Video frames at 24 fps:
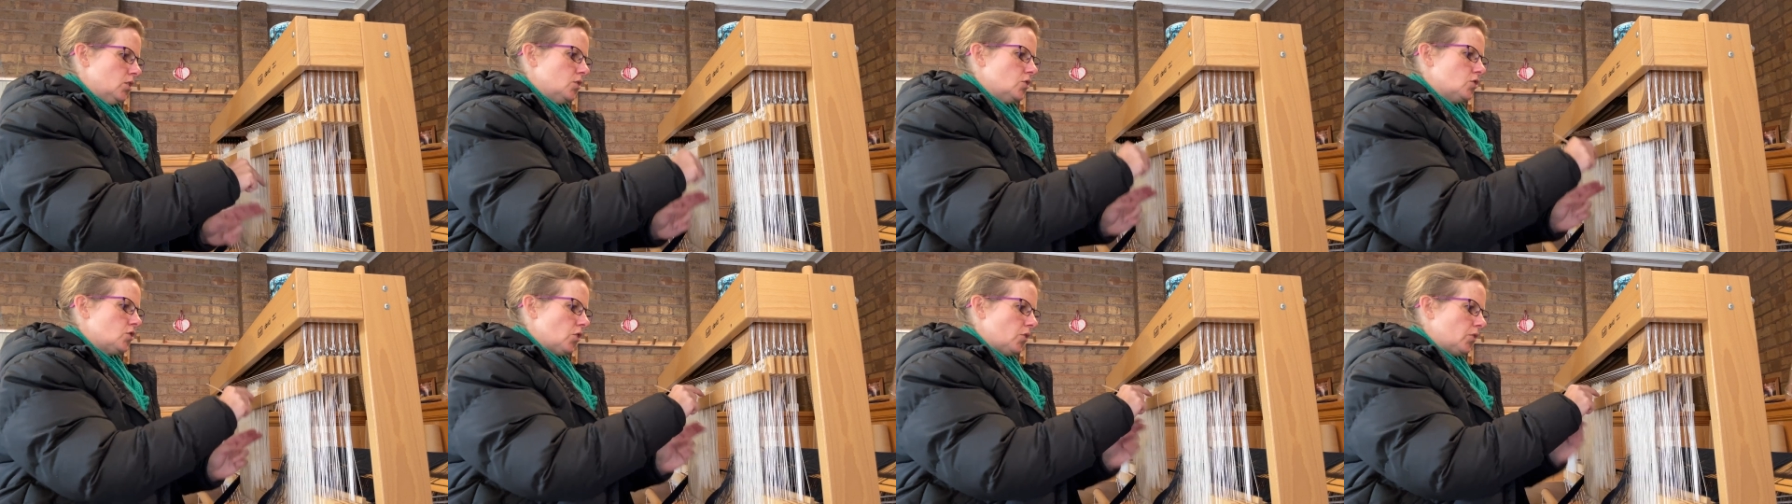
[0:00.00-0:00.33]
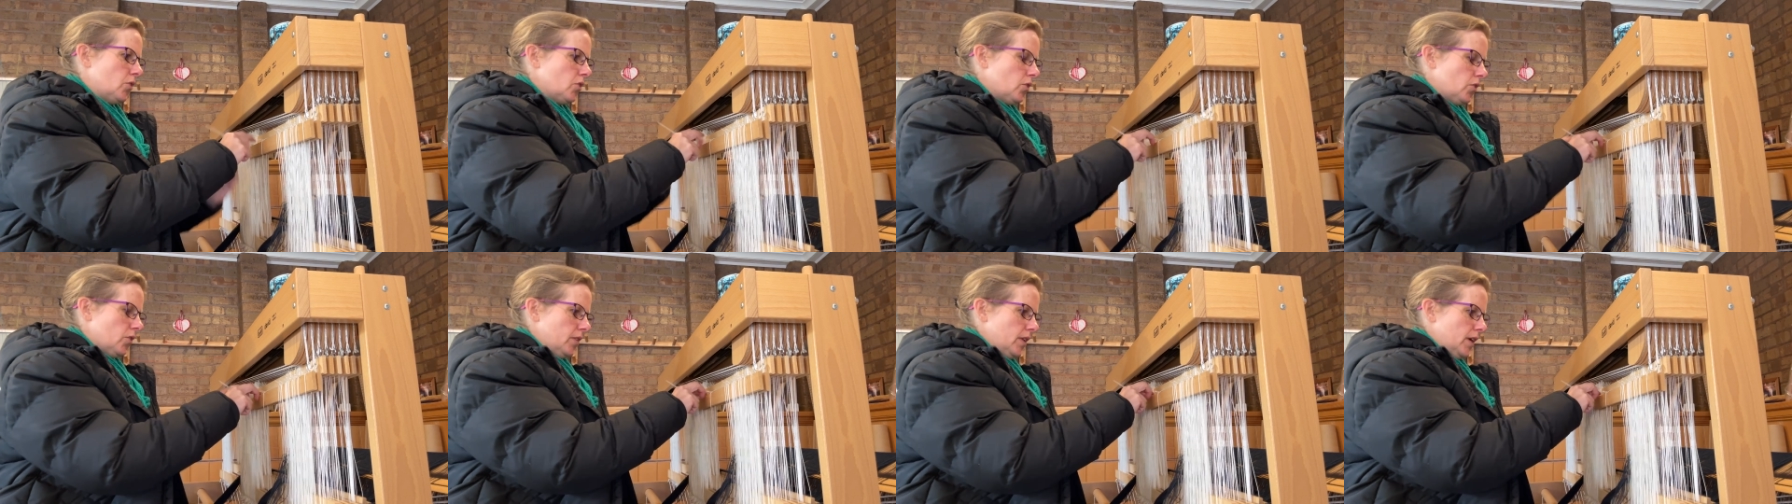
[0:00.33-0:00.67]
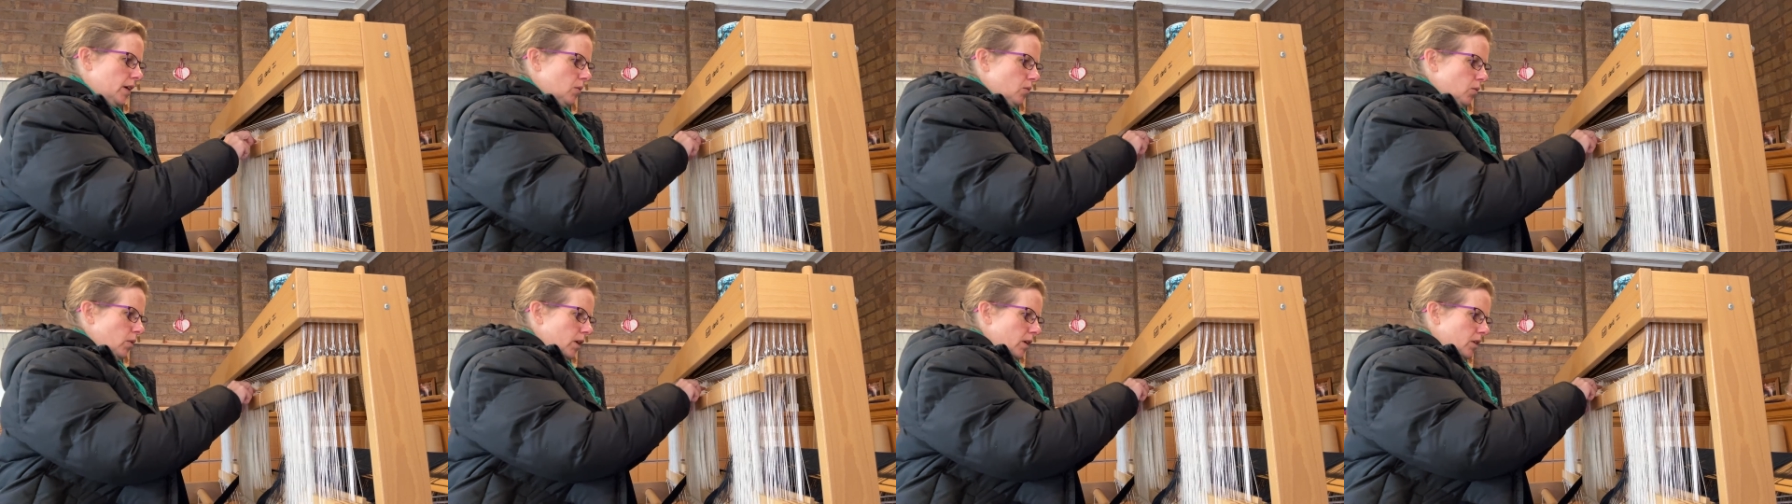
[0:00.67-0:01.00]
don't go
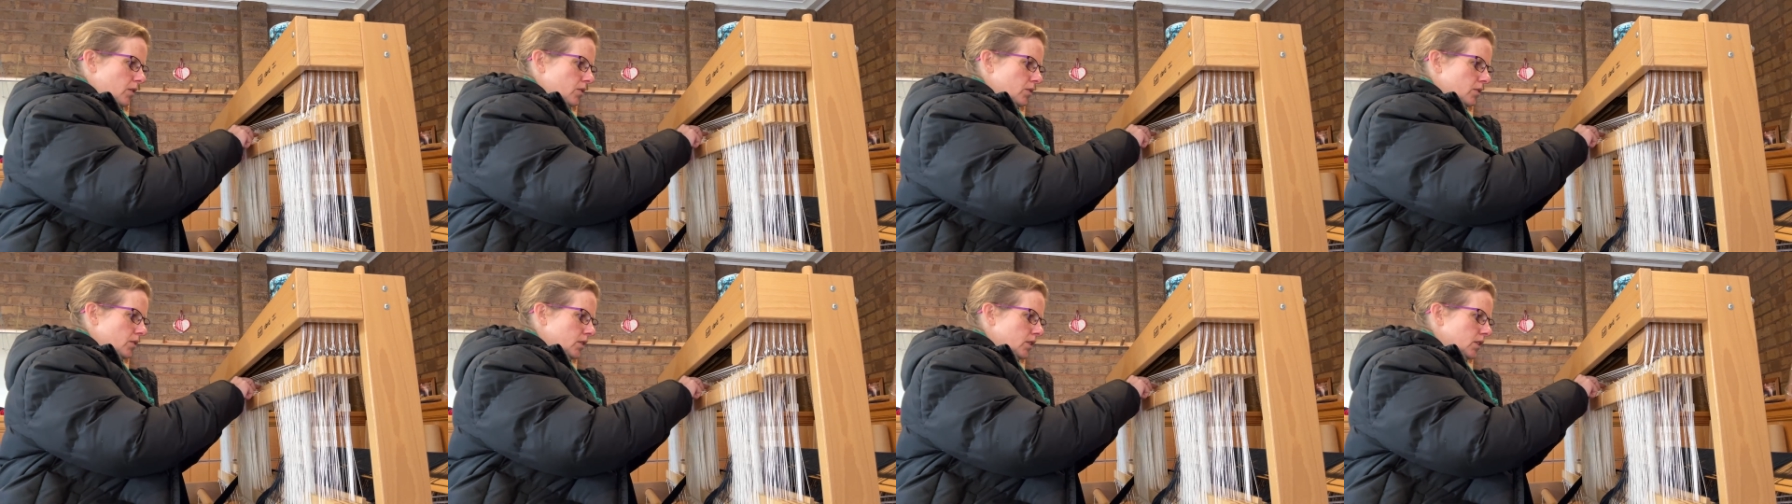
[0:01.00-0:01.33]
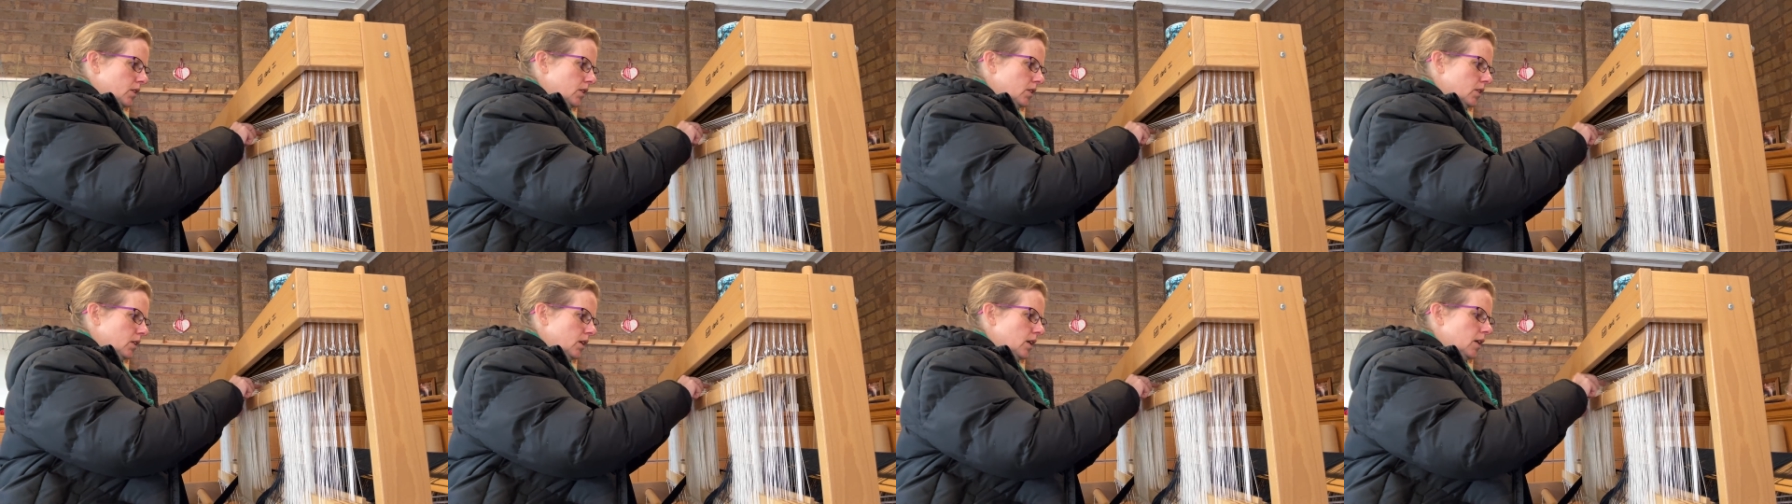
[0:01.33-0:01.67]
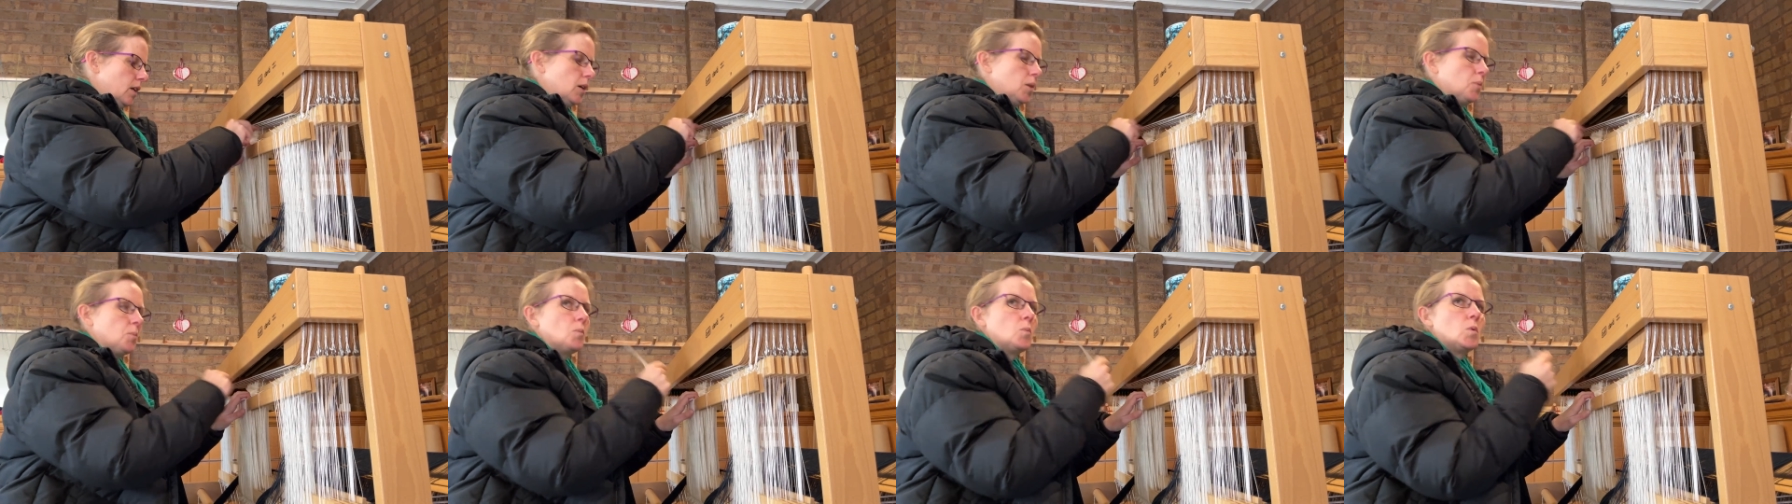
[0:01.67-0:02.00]
that well.
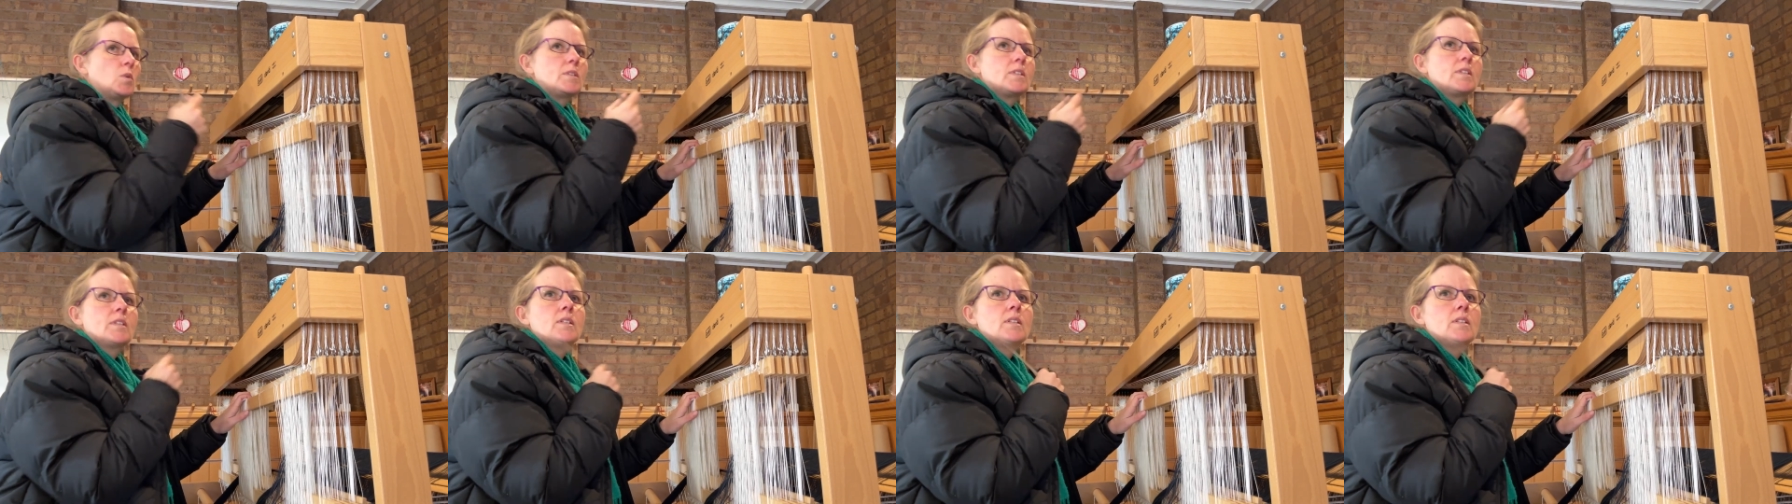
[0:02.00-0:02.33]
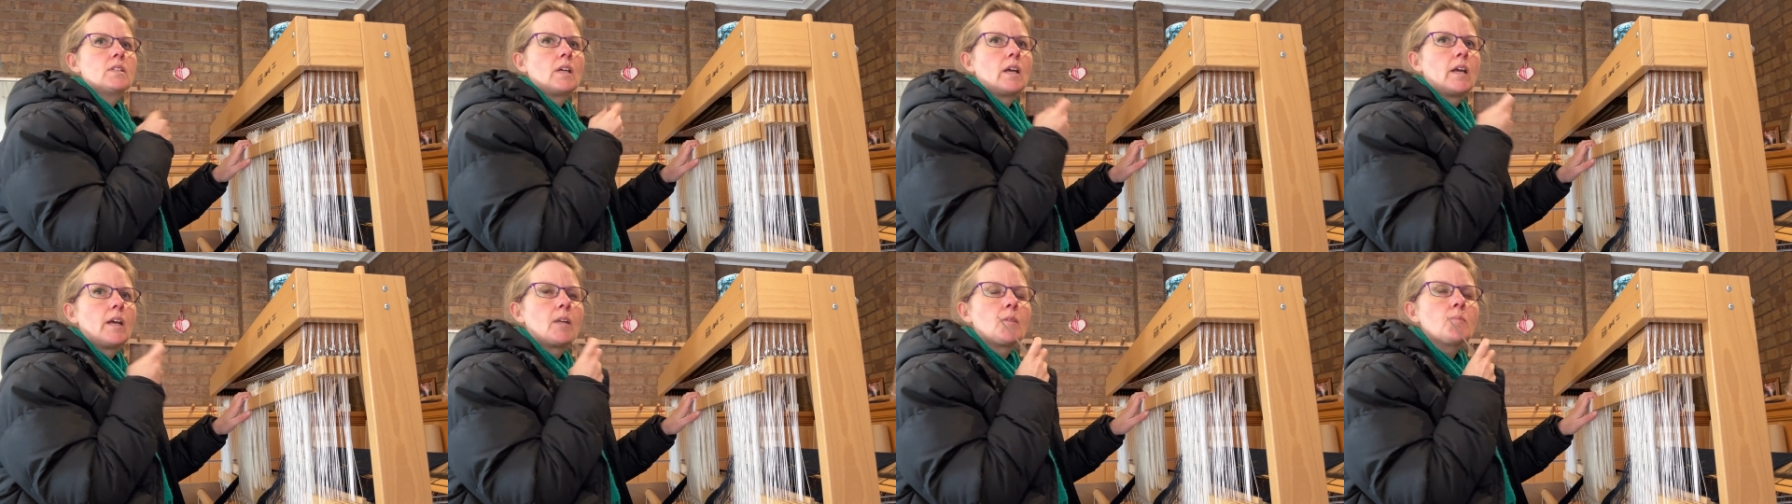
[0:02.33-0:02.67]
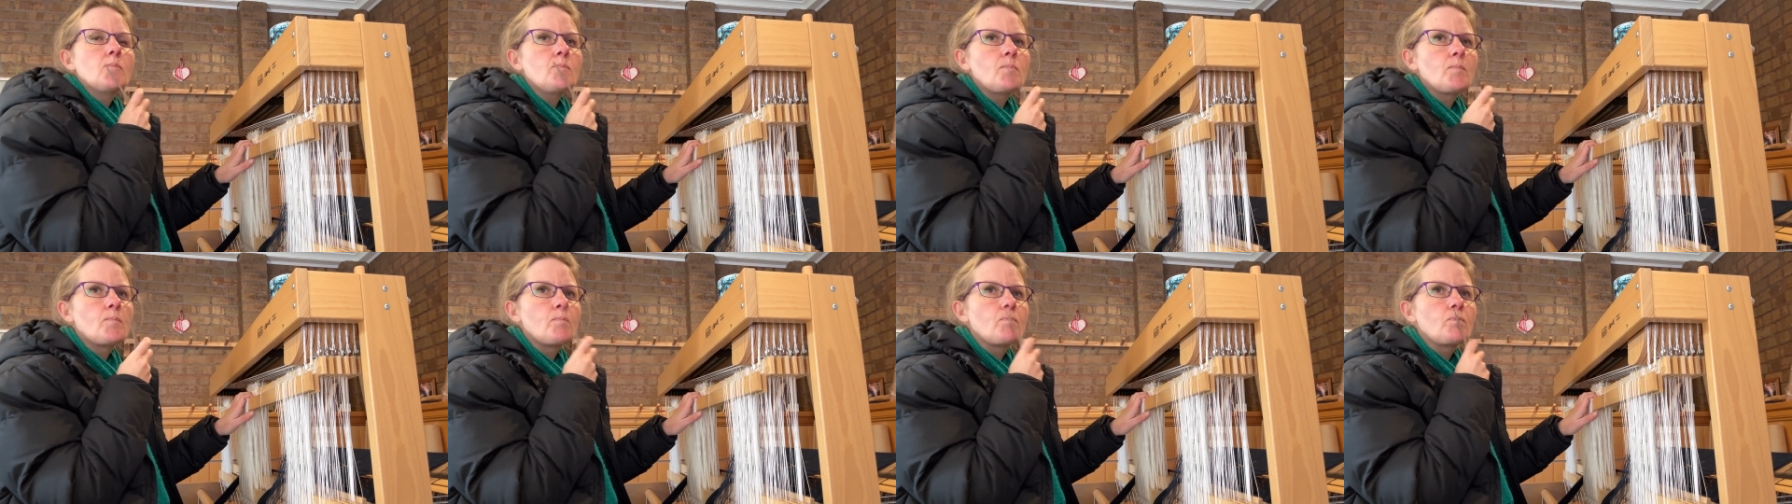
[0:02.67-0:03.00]
What's the
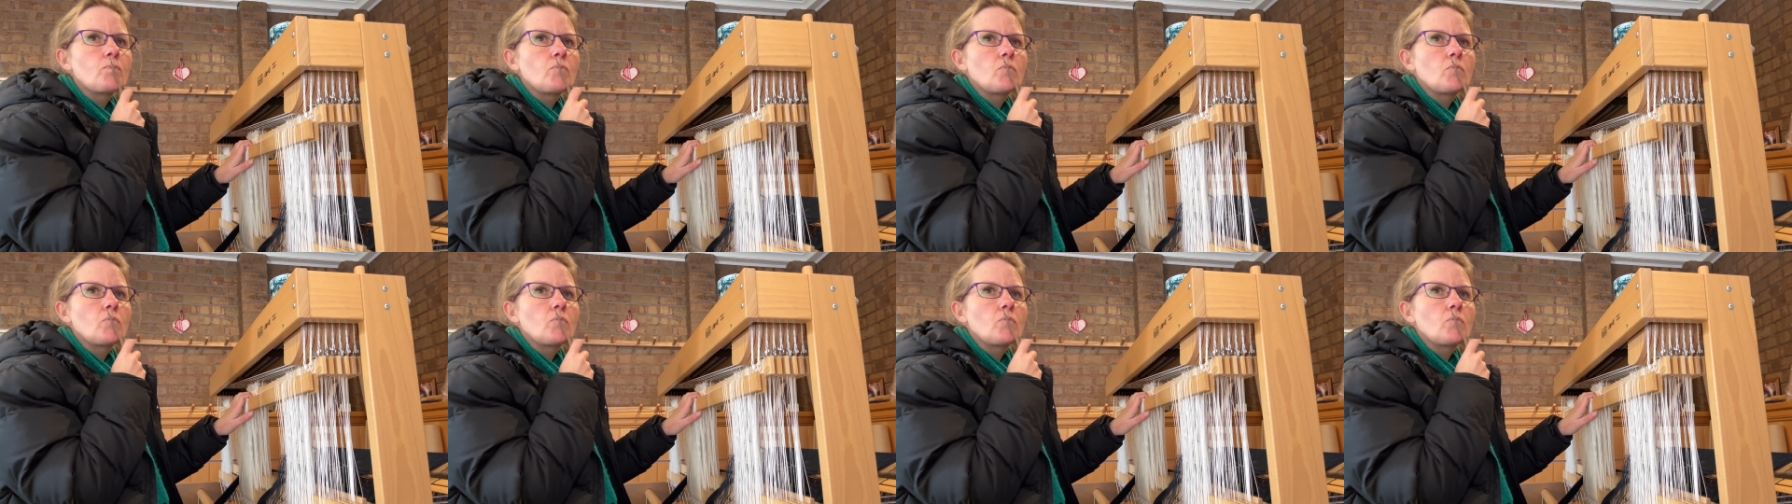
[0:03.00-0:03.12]
saying?